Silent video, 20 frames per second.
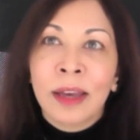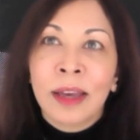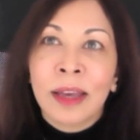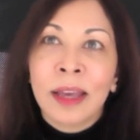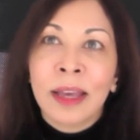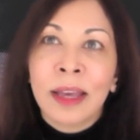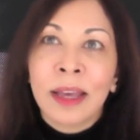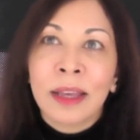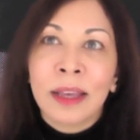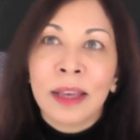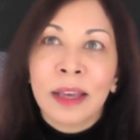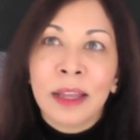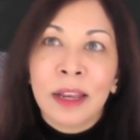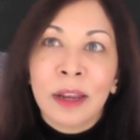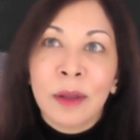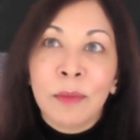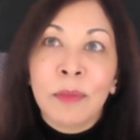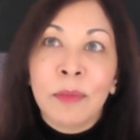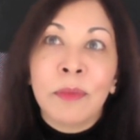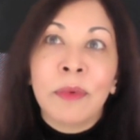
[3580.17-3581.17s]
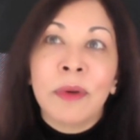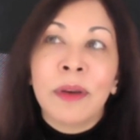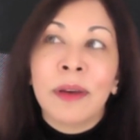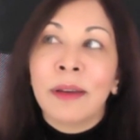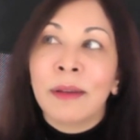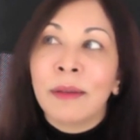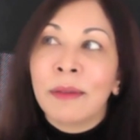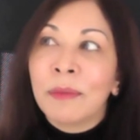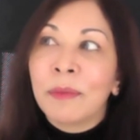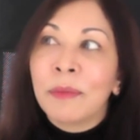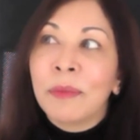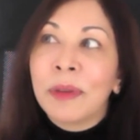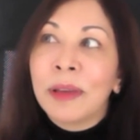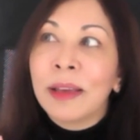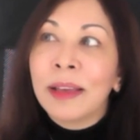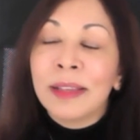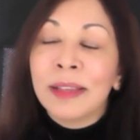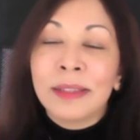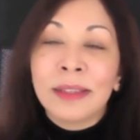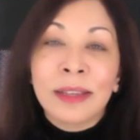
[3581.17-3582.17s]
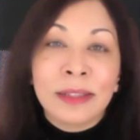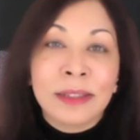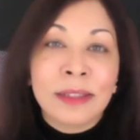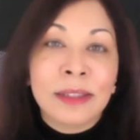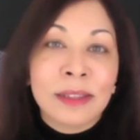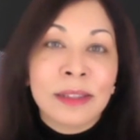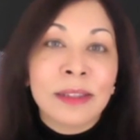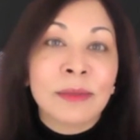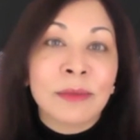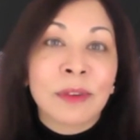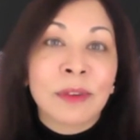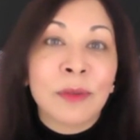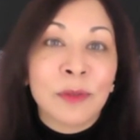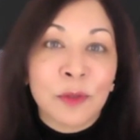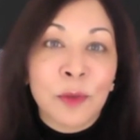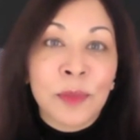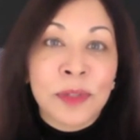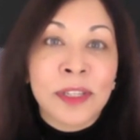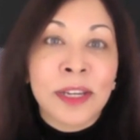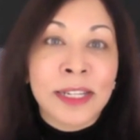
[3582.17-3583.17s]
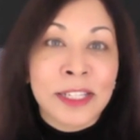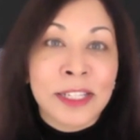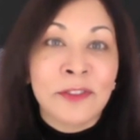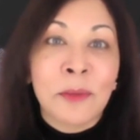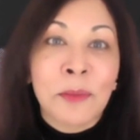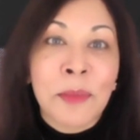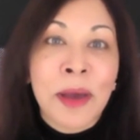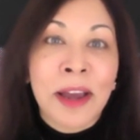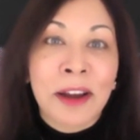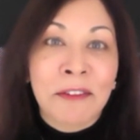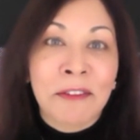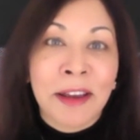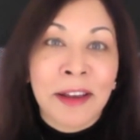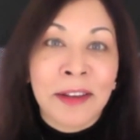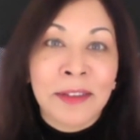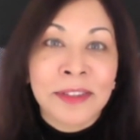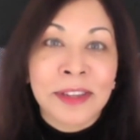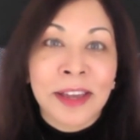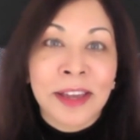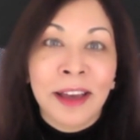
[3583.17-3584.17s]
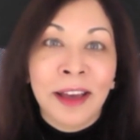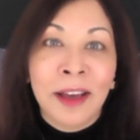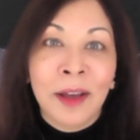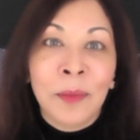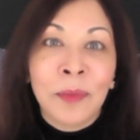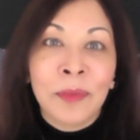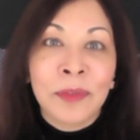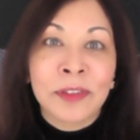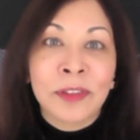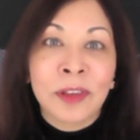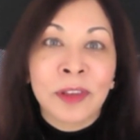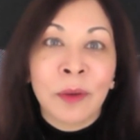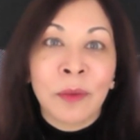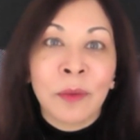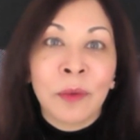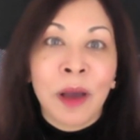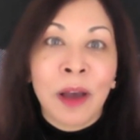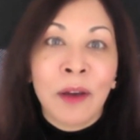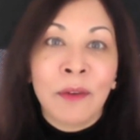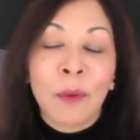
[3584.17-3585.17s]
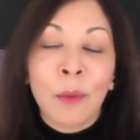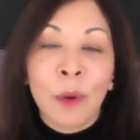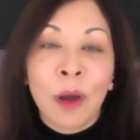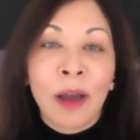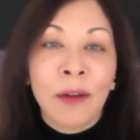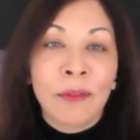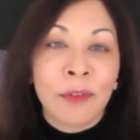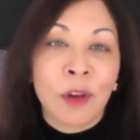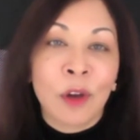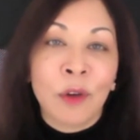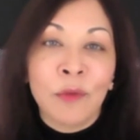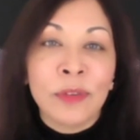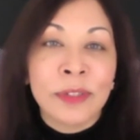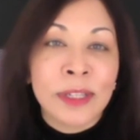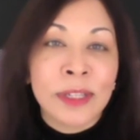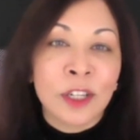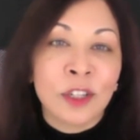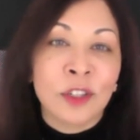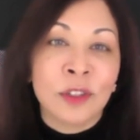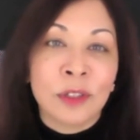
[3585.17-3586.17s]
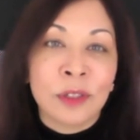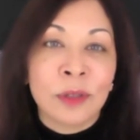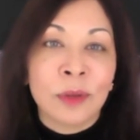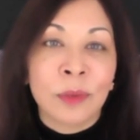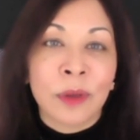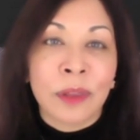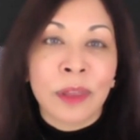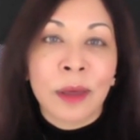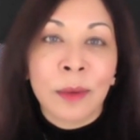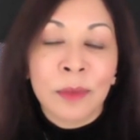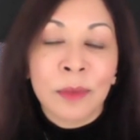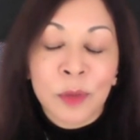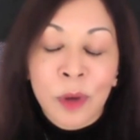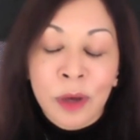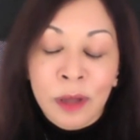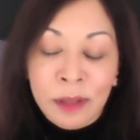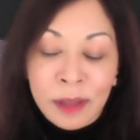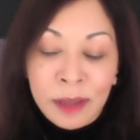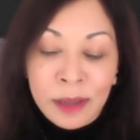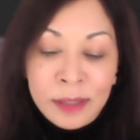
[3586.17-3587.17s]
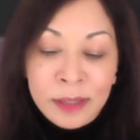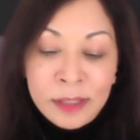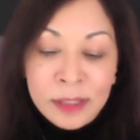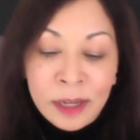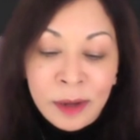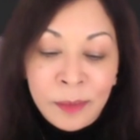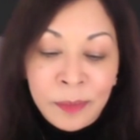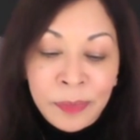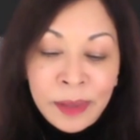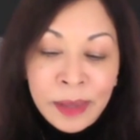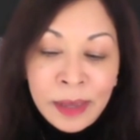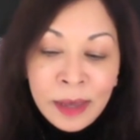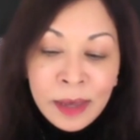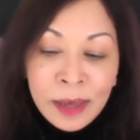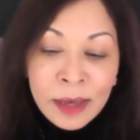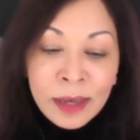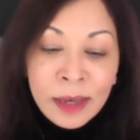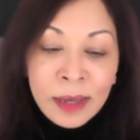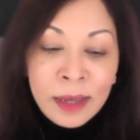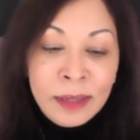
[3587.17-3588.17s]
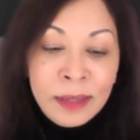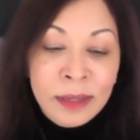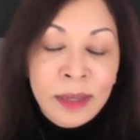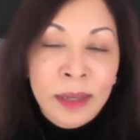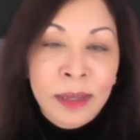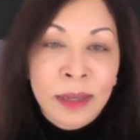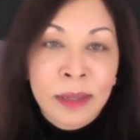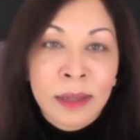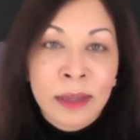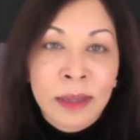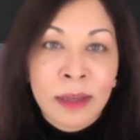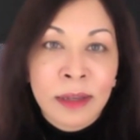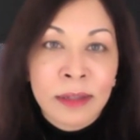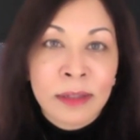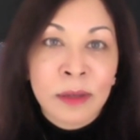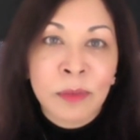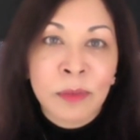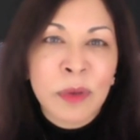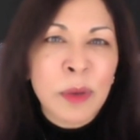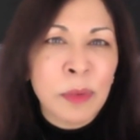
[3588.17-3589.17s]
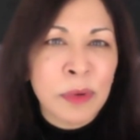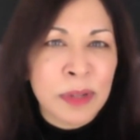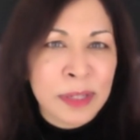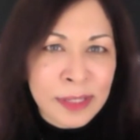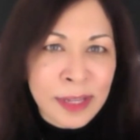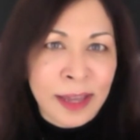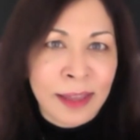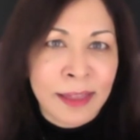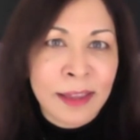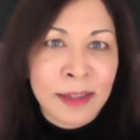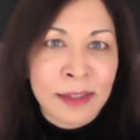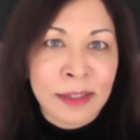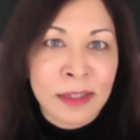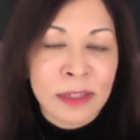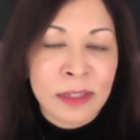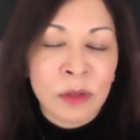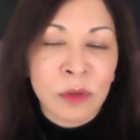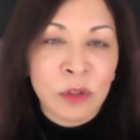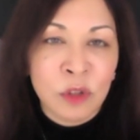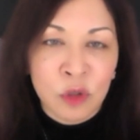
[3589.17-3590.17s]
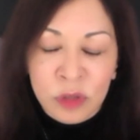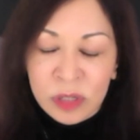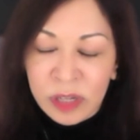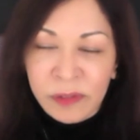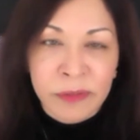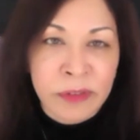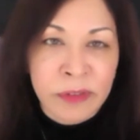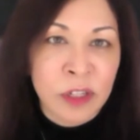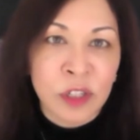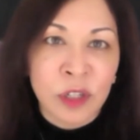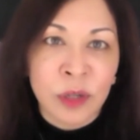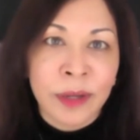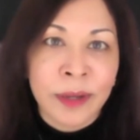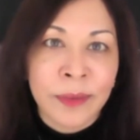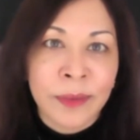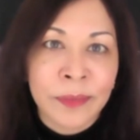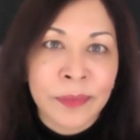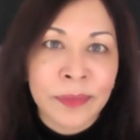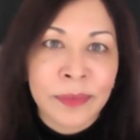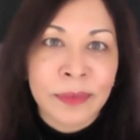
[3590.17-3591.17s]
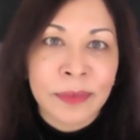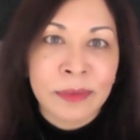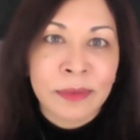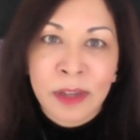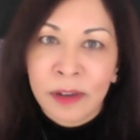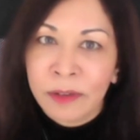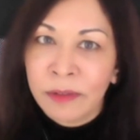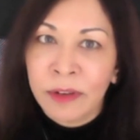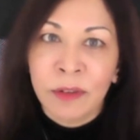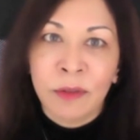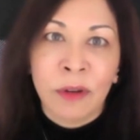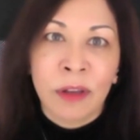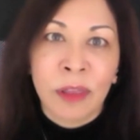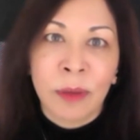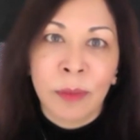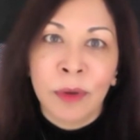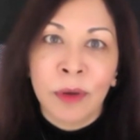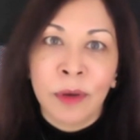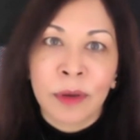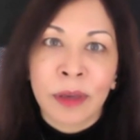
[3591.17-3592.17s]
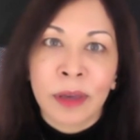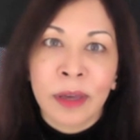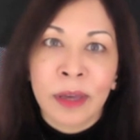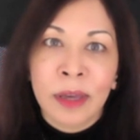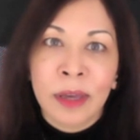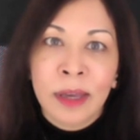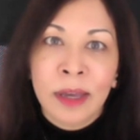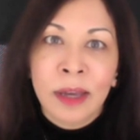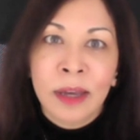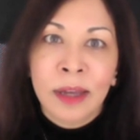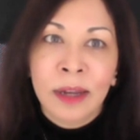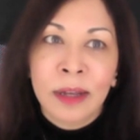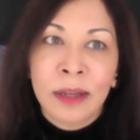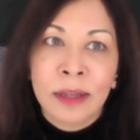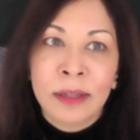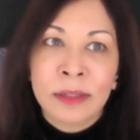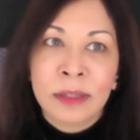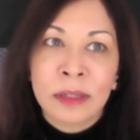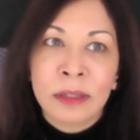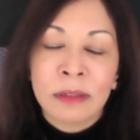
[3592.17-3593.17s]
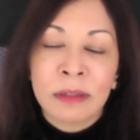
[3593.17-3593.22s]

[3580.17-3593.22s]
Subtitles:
you know, he's comes from a scientific background. So we're having conversations with him as well. And I said, people are saying this, and he said, you should definitely do it, definitely write the book. And I said,